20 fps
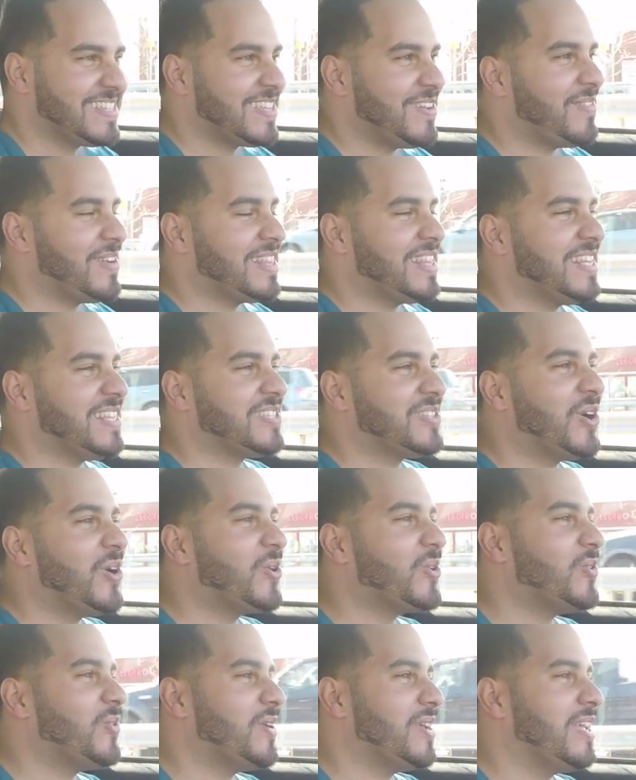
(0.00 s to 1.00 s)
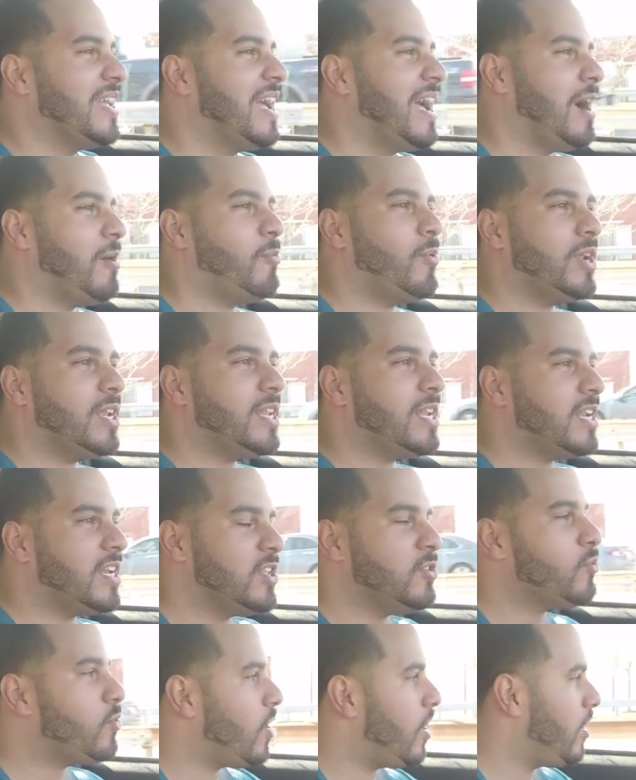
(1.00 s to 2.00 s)
time I didn't total it. I wanted a
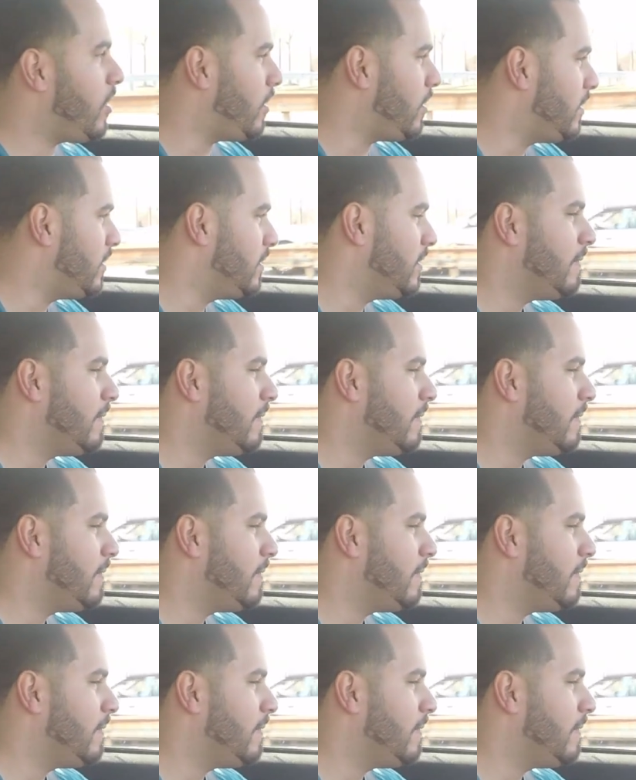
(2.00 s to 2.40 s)
new car.